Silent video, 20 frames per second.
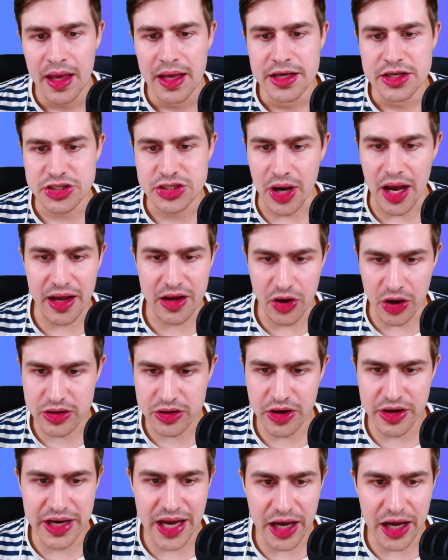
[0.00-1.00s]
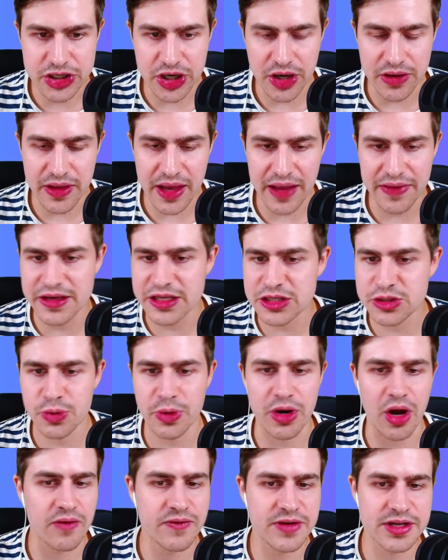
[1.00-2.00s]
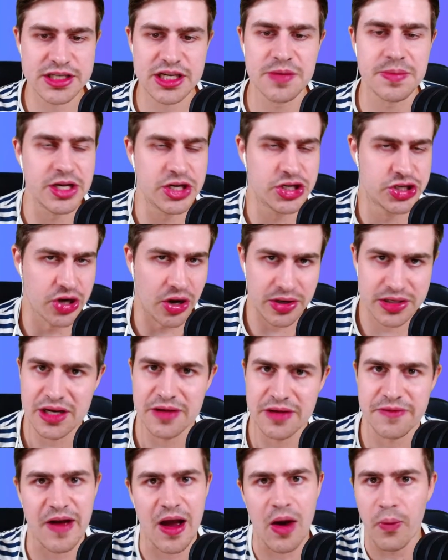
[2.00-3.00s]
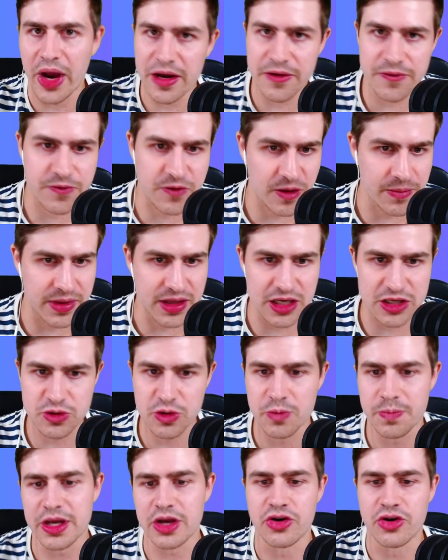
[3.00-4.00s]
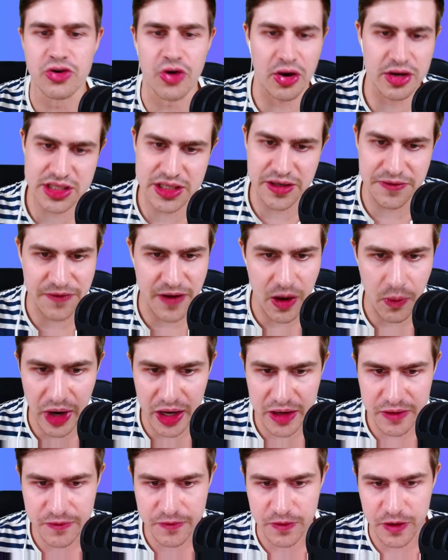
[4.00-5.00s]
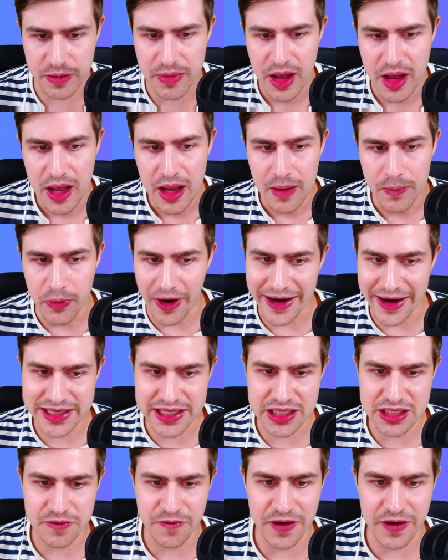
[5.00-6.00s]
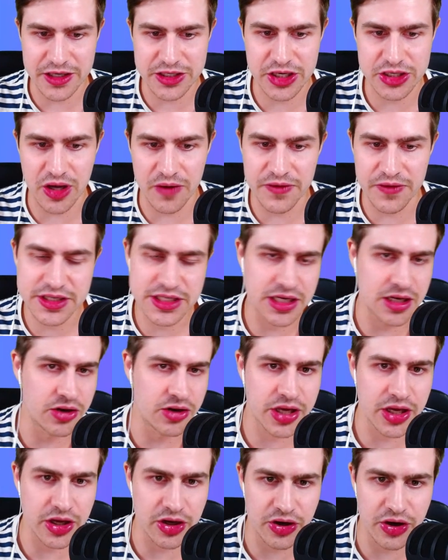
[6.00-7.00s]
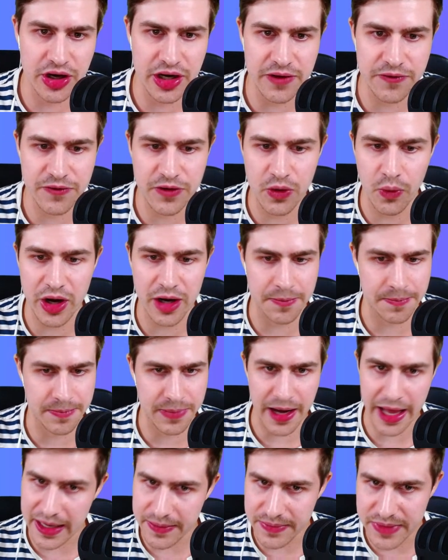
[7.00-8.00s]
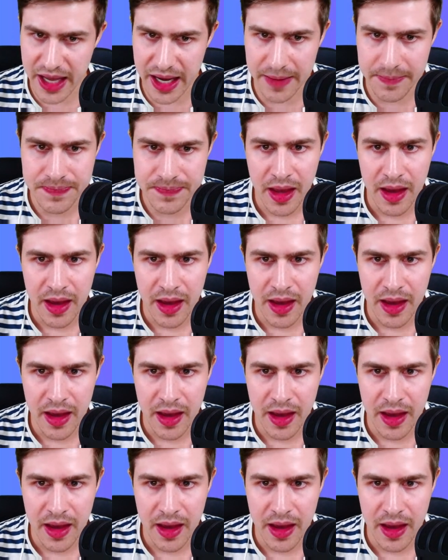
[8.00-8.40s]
So I got Garnacho there. This would obviously be Jota if I went for him, and this would be Gross if I went for him. Brighton's fixture's obviously looking good if you want to play him there.